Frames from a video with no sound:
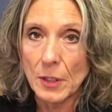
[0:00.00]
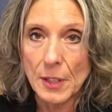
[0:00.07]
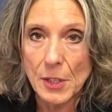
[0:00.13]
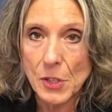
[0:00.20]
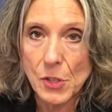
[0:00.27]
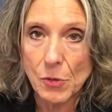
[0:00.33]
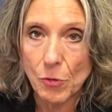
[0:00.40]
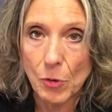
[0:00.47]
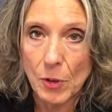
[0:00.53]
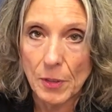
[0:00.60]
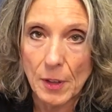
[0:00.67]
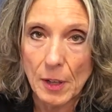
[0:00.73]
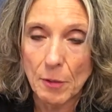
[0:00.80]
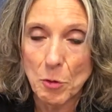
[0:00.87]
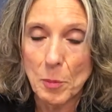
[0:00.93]
lists for,
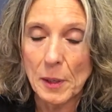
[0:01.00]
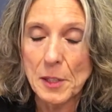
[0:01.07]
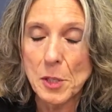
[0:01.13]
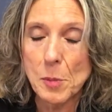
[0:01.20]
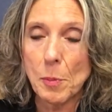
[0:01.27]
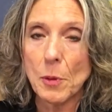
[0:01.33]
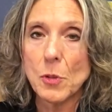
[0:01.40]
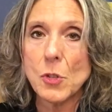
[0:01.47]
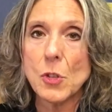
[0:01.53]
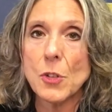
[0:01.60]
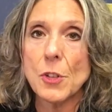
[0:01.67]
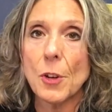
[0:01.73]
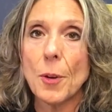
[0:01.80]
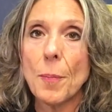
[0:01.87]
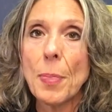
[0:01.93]
that everybody's supposed to
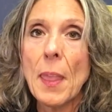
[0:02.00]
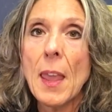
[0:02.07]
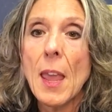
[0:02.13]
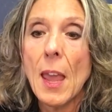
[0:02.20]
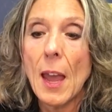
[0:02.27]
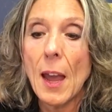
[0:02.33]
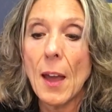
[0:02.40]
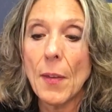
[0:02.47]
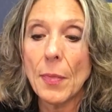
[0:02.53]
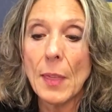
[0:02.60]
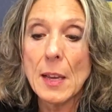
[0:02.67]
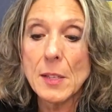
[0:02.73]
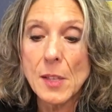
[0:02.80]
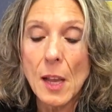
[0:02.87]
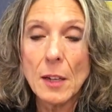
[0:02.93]
do, and
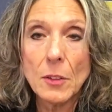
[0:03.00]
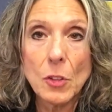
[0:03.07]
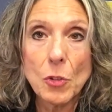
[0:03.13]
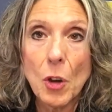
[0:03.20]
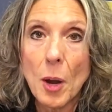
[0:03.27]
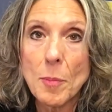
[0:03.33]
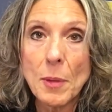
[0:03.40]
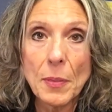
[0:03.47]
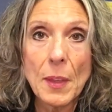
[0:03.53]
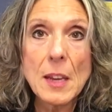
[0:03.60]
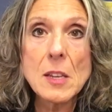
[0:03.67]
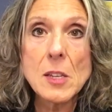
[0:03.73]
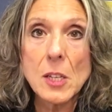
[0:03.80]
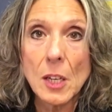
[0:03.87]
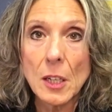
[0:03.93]
they said at the time that they
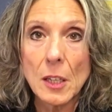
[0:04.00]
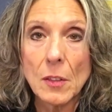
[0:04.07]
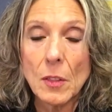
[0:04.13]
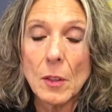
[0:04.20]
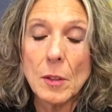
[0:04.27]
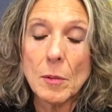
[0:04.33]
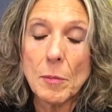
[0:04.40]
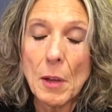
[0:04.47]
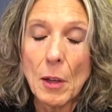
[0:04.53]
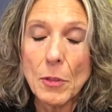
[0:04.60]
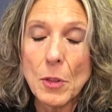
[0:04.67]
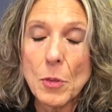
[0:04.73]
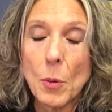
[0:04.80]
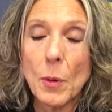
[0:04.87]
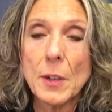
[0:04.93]
did it, the health
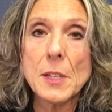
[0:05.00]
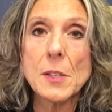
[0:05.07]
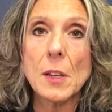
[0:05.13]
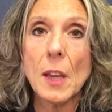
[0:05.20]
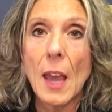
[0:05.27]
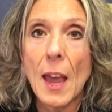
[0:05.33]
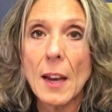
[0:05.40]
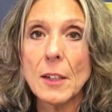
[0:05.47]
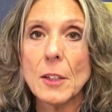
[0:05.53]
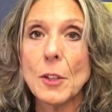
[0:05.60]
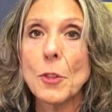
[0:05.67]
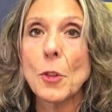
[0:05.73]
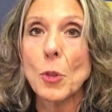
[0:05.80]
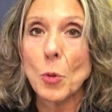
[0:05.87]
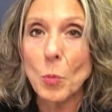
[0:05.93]
authorities in
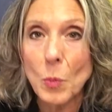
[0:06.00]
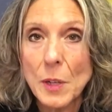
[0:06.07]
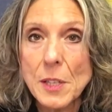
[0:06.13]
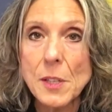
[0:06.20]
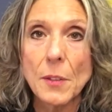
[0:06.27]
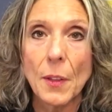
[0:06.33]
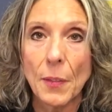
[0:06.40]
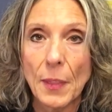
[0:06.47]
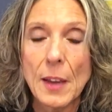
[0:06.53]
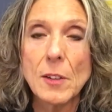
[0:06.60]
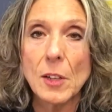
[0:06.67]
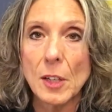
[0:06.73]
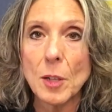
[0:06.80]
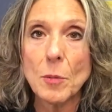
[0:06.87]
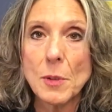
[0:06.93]
Canada, that the reason that they
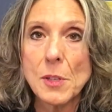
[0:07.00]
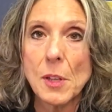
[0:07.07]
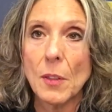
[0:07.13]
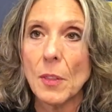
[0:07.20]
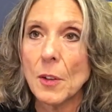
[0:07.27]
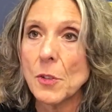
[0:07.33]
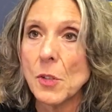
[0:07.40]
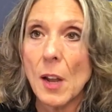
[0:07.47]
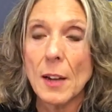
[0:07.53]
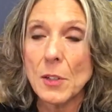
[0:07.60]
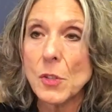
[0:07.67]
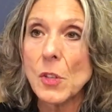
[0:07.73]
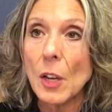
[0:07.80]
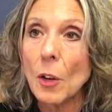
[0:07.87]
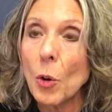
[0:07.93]
did it was that there's not a
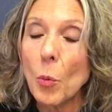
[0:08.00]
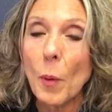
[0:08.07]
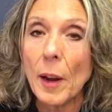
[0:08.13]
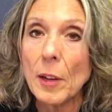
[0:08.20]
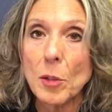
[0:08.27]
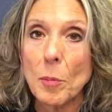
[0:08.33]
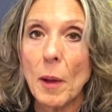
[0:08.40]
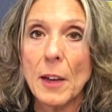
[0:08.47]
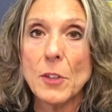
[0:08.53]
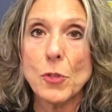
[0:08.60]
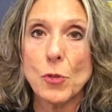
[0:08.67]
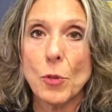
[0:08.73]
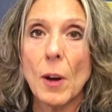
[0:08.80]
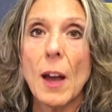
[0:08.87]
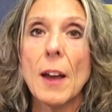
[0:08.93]
single
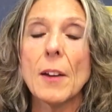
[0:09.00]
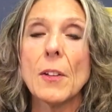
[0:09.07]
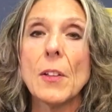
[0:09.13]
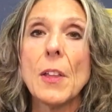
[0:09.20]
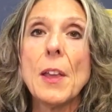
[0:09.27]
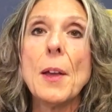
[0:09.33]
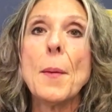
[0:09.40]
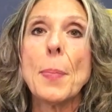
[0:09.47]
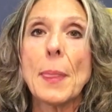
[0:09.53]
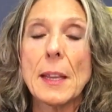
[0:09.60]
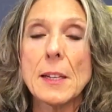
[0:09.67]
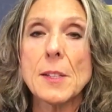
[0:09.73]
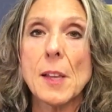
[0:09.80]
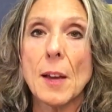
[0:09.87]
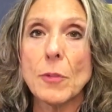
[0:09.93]
randomized trial
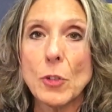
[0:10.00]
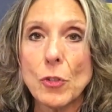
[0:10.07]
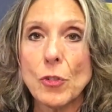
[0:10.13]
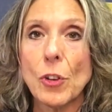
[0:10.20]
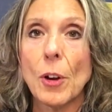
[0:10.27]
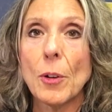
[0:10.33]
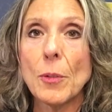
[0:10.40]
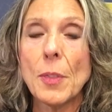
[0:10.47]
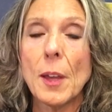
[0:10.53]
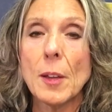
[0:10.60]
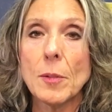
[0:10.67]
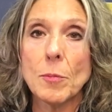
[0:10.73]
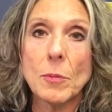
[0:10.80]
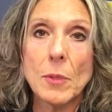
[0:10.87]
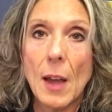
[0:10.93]
that has ever shown
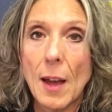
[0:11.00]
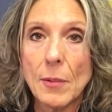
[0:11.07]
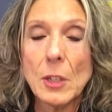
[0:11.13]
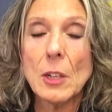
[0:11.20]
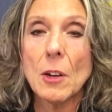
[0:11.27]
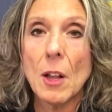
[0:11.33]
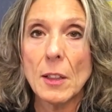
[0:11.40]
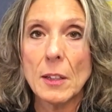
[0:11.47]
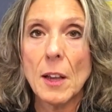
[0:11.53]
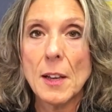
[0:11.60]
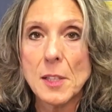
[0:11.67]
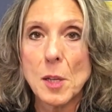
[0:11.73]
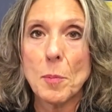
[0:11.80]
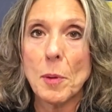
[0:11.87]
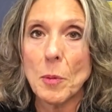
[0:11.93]
that having a
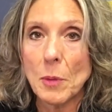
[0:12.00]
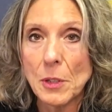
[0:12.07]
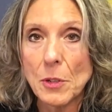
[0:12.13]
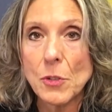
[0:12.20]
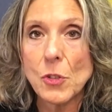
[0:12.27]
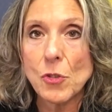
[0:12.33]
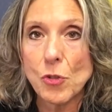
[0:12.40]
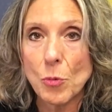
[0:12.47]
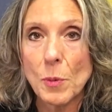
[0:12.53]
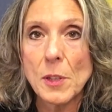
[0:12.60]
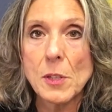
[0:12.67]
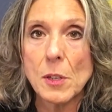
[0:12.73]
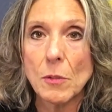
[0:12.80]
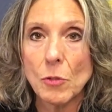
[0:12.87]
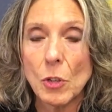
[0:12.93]
colonoscopy reduces your
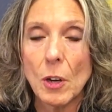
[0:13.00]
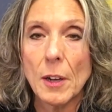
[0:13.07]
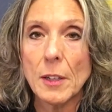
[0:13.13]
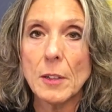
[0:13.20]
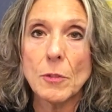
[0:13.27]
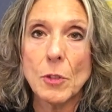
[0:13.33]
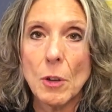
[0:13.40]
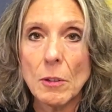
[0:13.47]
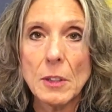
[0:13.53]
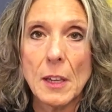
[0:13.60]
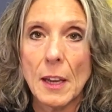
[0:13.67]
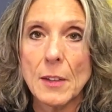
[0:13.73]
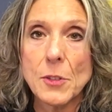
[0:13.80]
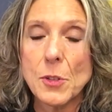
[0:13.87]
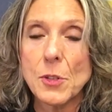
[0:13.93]
risk of dying of colon
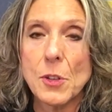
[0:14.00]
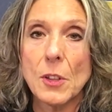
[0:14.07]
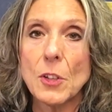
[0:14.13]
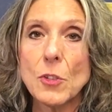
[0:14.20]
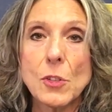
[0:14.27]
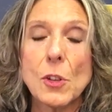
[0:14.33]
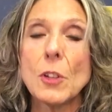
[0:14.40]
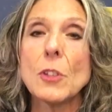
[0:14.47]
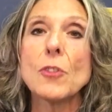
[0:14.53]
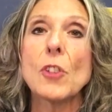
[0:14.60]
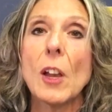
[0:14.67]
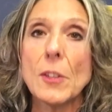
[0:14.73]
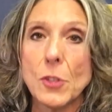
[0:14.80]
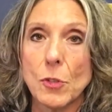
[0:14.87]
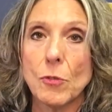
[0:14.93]
cancer, so they just couldn't
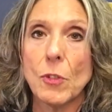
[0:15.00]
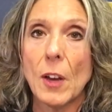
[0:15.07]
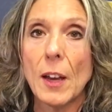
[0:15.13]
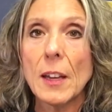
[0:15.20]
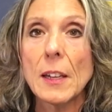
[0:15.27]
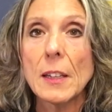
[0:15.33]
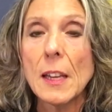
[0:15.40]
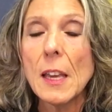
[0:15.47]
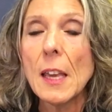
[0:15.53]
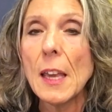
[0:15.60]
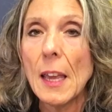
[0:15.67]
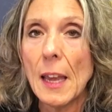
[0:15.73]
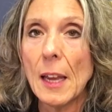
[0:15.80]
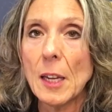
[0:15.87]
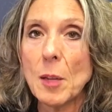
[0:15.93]
justify it
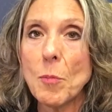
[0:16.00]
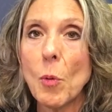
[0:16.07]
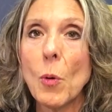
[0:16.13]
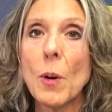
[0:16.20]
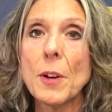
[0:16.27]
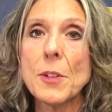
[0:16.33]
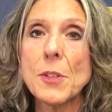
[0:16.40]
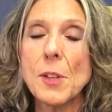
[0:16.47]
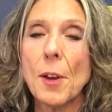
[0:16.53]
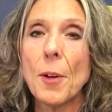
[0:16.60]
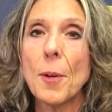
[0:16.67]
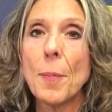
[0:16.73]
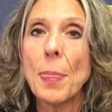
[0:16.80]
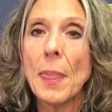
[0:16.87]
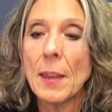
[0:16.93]
anymore.
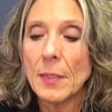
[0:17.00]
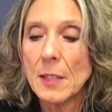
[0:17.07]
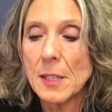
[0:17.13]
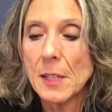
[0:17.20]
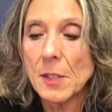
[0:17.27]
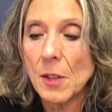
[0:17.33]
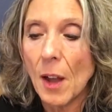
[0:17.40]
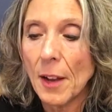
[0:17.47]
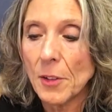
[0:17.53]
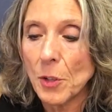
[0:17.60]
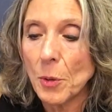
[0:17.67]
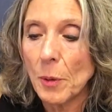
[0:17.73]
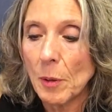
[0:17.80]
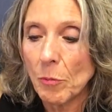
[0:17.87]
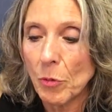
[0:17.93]
So this is not
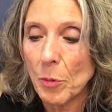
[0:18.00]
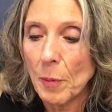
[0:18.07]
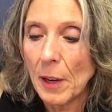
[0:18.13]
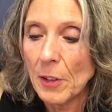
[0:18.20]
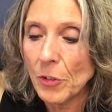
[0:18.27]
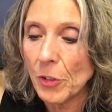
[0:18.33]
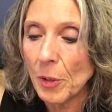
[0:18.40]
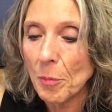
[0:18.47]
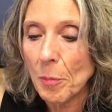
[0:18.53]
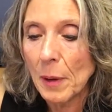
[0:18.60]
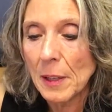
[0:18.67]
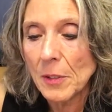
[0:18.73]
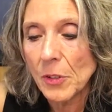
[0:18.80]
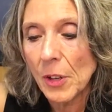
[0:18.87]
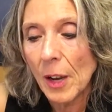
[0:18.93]
new information.
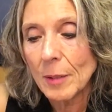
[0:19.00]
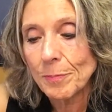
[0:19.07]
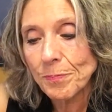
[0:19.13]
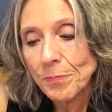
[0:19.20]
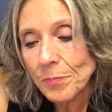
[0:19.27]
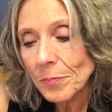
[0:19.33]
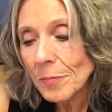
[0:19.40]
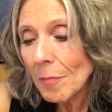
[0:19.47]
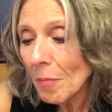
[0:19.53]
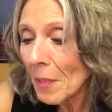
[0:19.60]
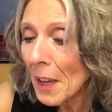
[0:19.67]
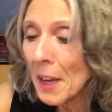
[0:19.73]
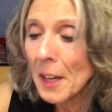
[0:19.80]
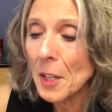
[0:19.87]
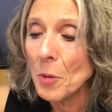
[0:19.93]
But um,
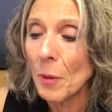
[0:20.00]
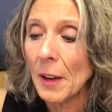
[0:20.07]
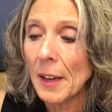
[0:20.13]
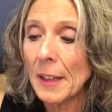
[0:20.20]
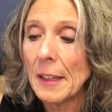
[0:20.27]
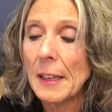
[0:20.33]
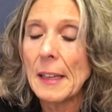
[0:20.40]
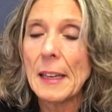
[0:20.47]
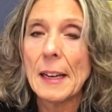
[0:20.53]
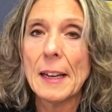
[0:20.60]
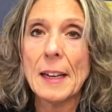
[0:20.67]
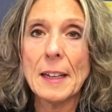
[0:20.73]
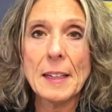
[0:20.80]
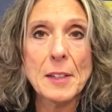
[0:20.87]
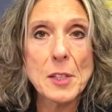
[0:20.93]
anyway,
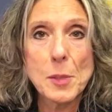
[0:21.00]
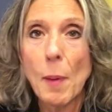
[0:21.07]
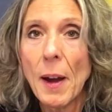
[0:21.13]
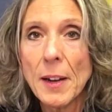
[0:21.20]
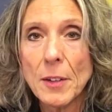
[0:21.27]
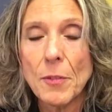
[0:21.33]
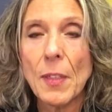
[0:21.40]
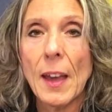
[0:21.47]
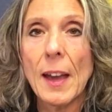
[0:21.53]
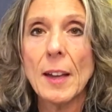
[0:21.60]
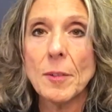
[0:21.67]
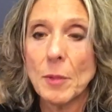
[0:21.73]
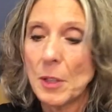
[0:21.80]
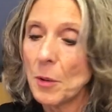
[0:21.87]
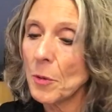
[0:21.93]
uh, in spite of
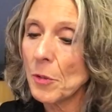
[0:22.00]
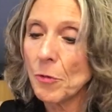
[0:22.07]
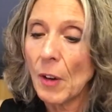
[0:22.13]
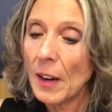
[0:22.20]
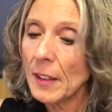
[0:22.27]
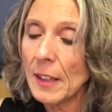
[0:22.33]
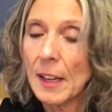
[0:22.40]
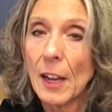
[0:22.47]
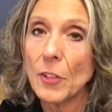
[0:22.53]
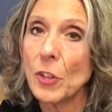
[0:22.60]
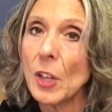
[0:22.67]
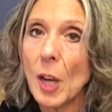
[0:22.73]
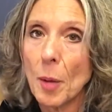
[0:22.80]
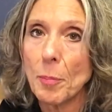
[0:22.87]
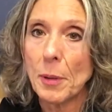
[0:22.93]
that, we, we're finally
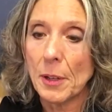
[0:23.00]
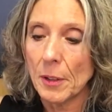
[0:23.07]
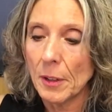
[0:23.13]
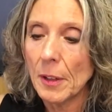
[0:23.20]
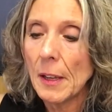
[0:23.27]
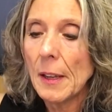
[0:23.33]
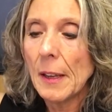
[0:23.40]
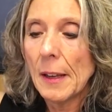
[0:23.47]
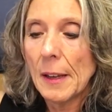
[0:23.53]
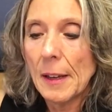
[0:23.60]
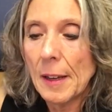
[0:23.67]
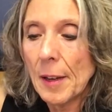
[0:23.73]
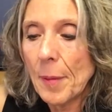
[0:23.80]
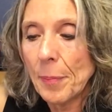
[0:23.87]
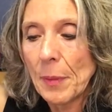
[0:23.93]
catching up here.
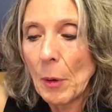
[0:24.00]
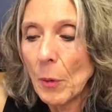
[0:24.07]
Um,